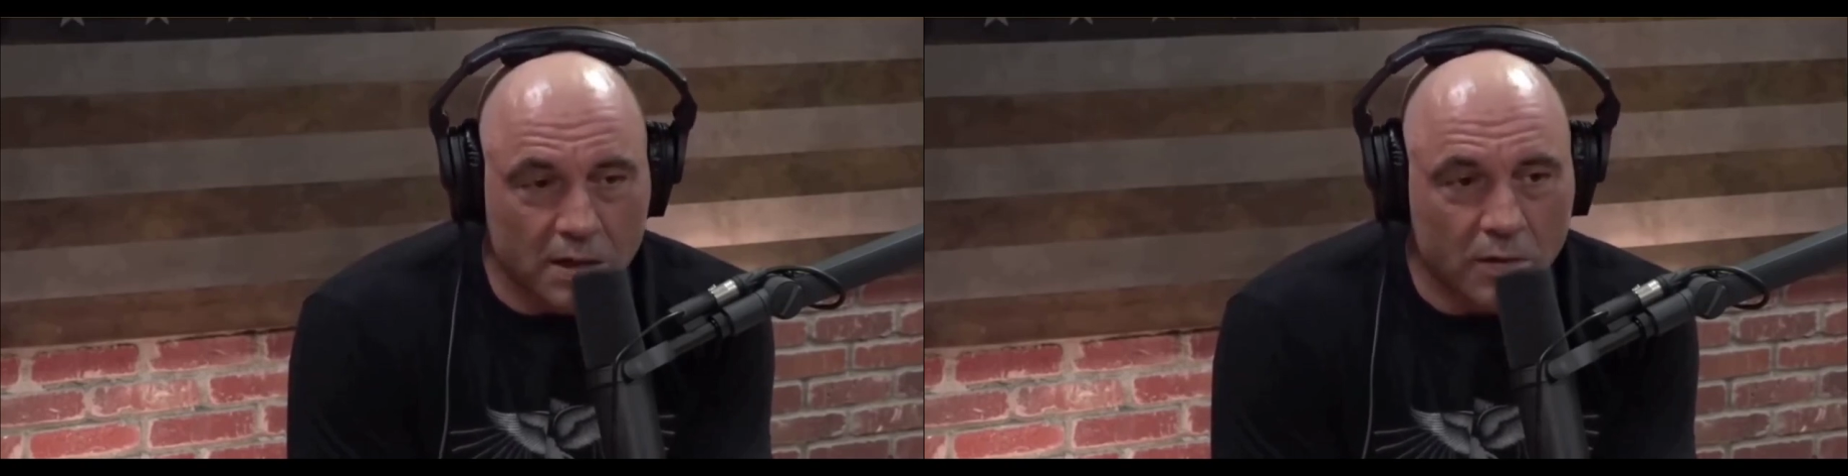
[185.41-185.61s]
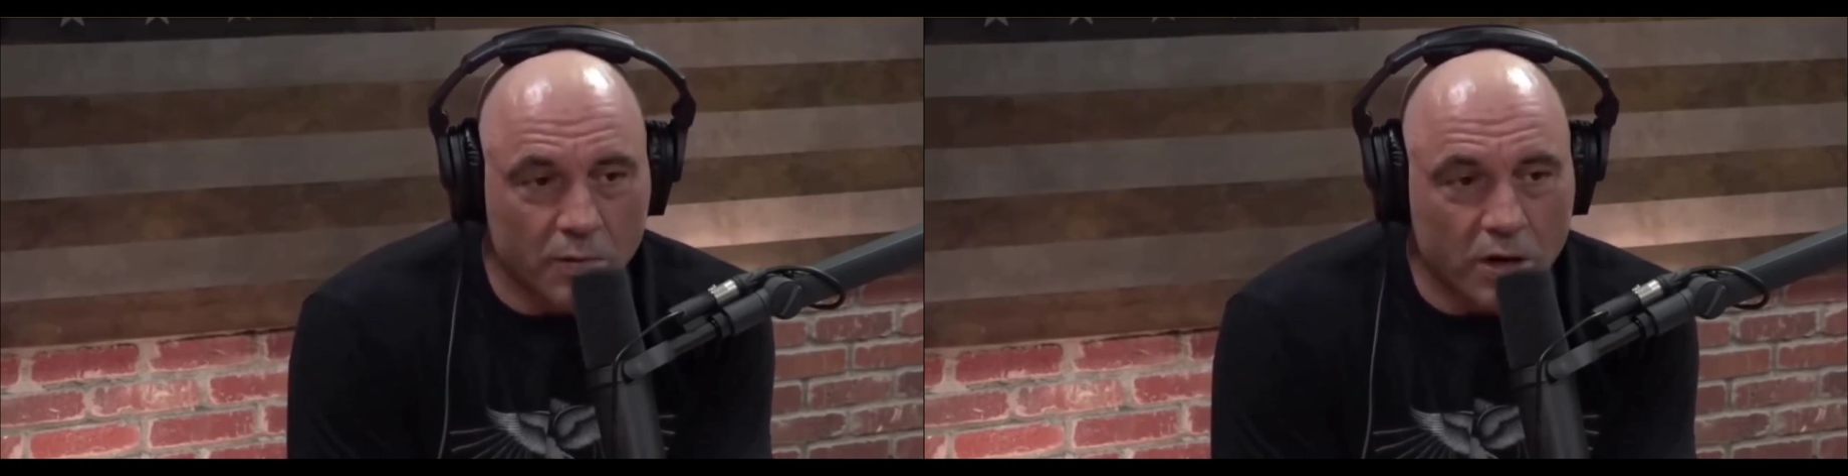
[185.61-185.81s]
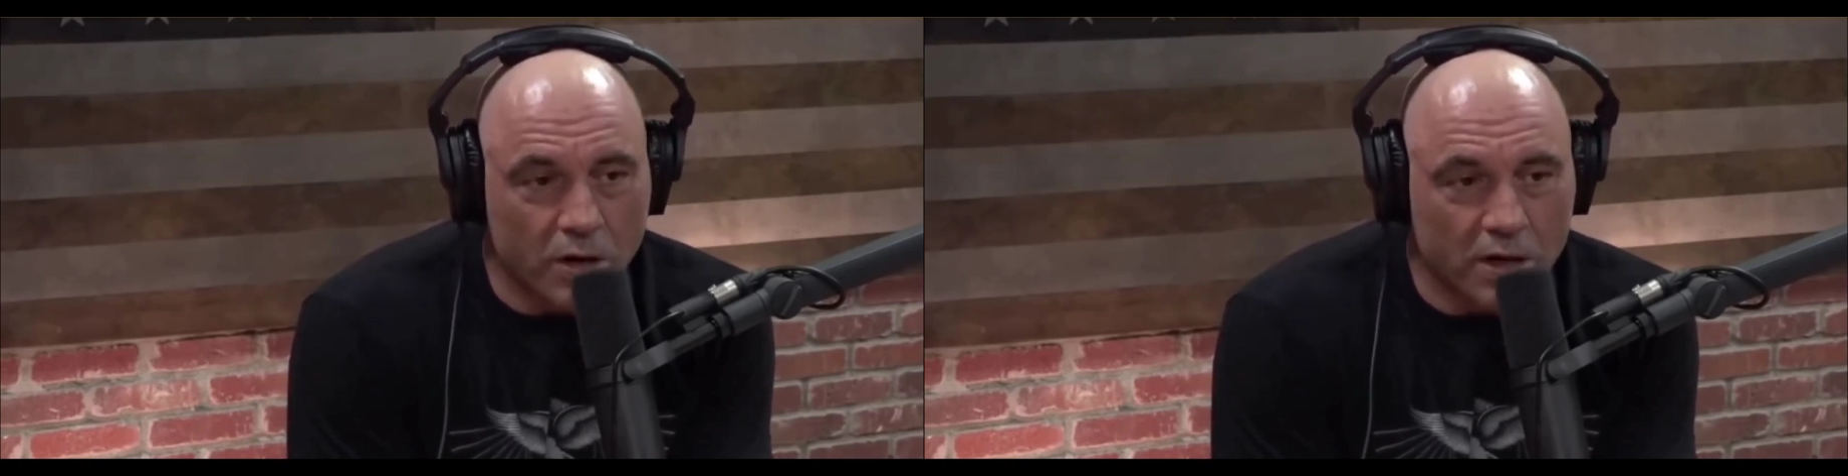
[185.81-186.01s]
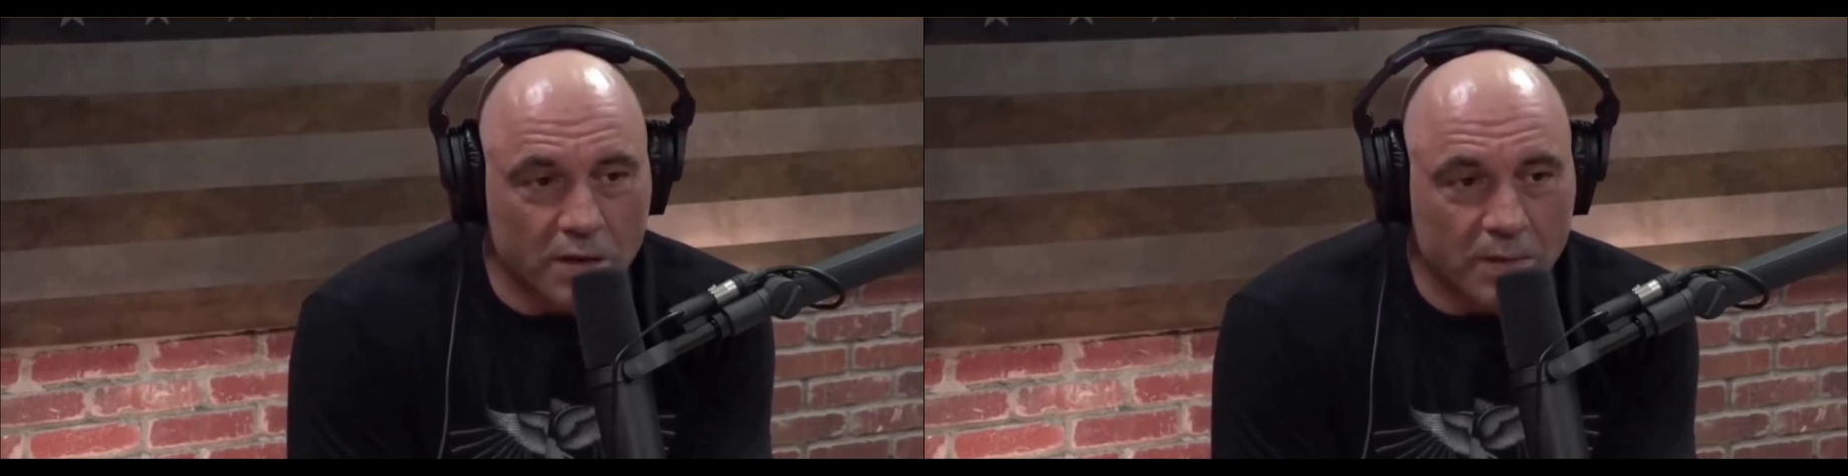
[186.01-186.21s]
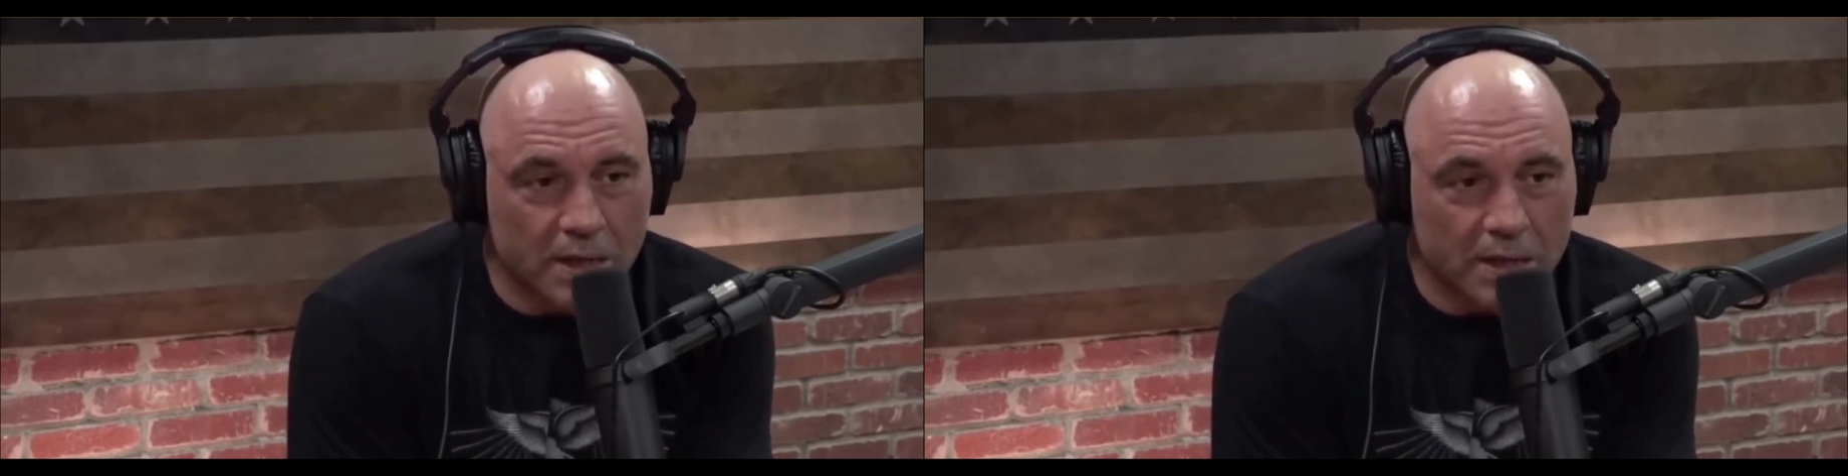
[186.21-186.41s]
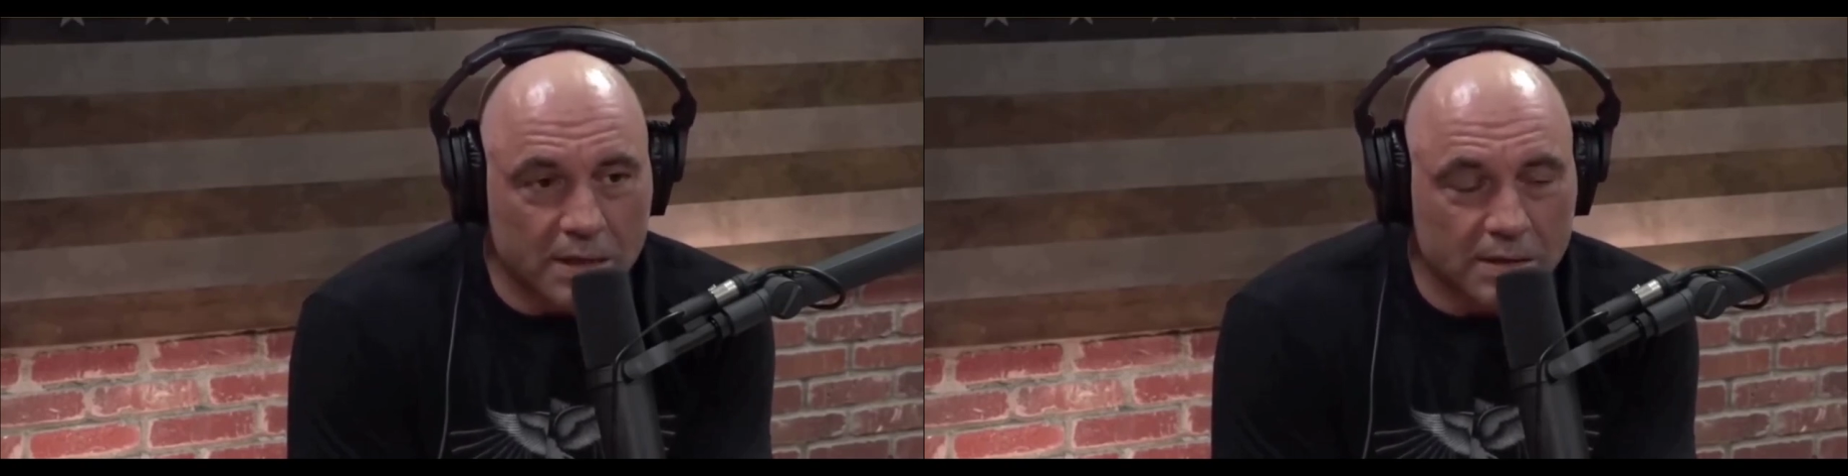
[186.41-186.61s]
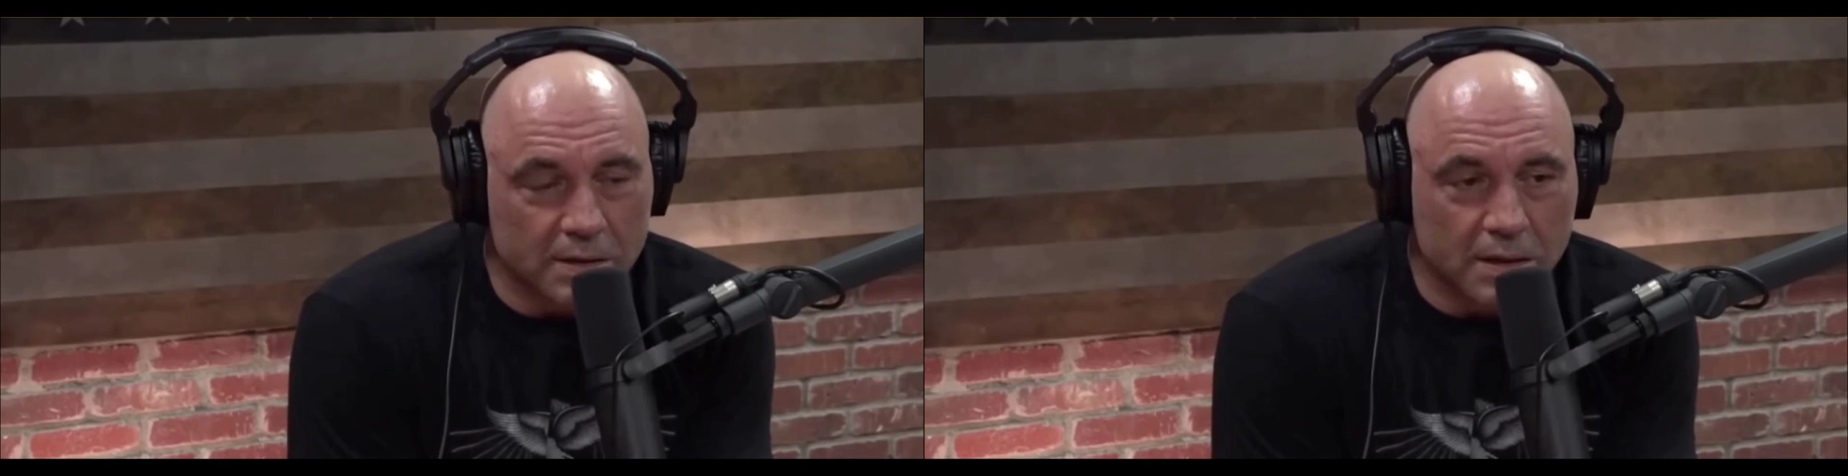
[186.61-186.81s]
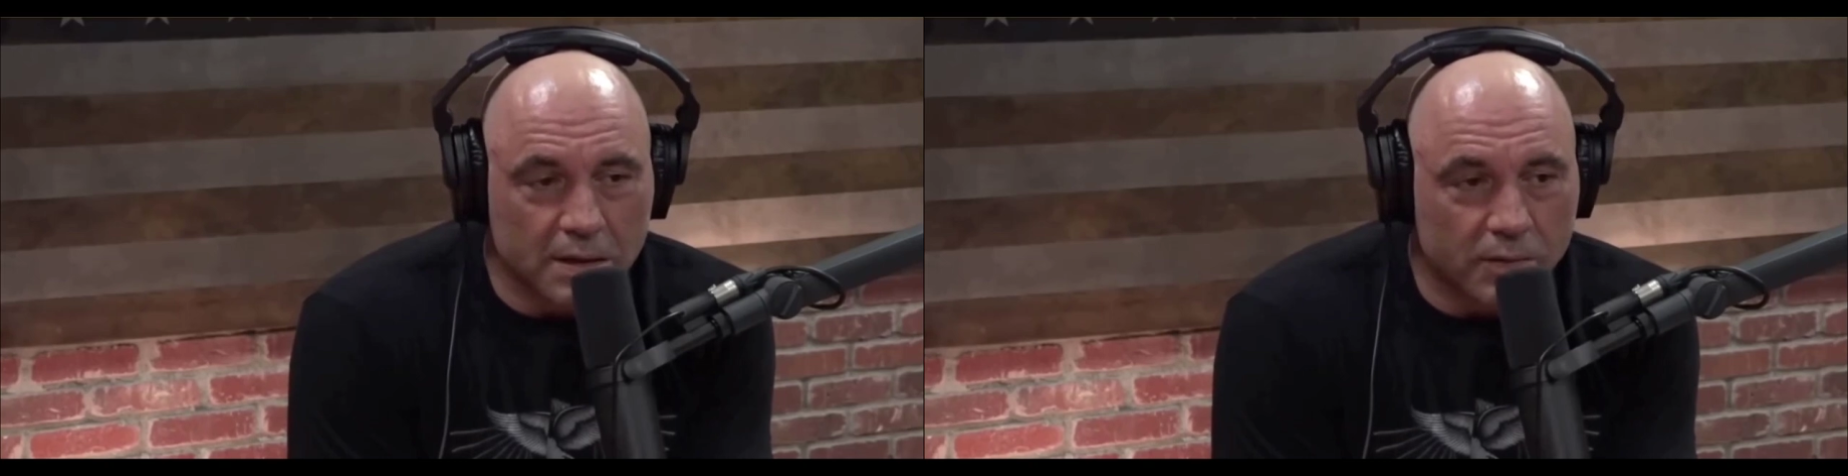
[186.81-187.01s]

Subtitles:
The one argument is